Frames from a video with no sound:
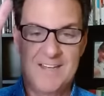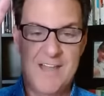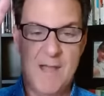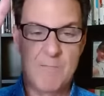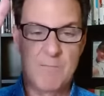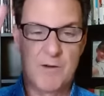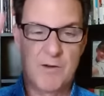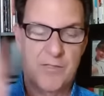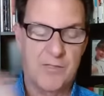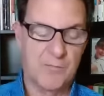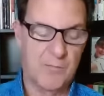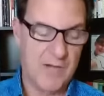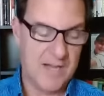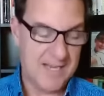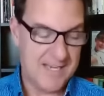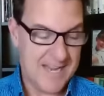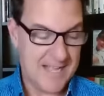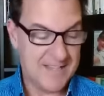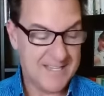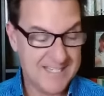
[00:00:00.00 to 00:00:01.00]
Number
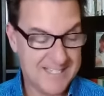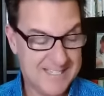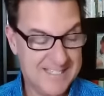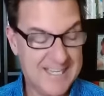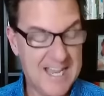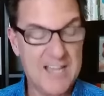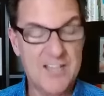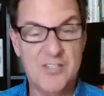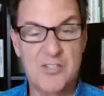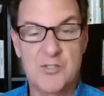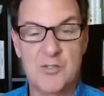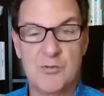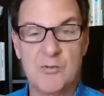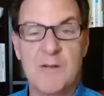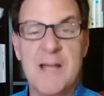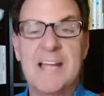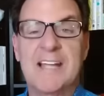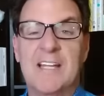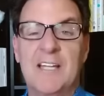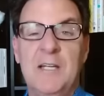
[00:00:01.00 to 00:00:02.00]
three, now this does
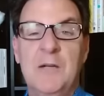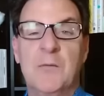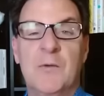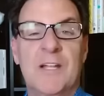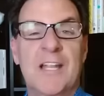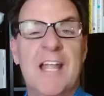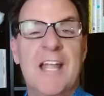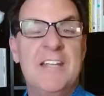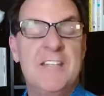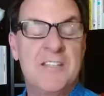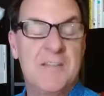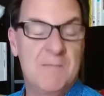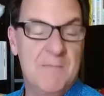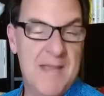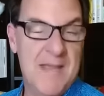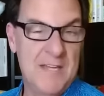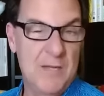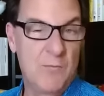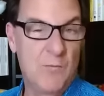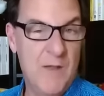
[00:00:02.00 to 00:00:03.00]
directly relate to
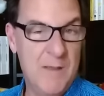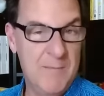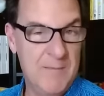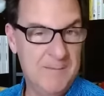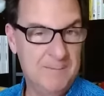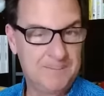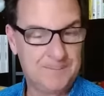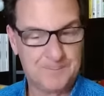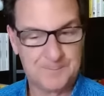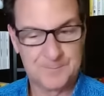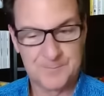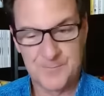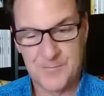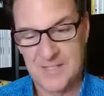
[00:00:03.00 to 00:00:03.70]
men and women.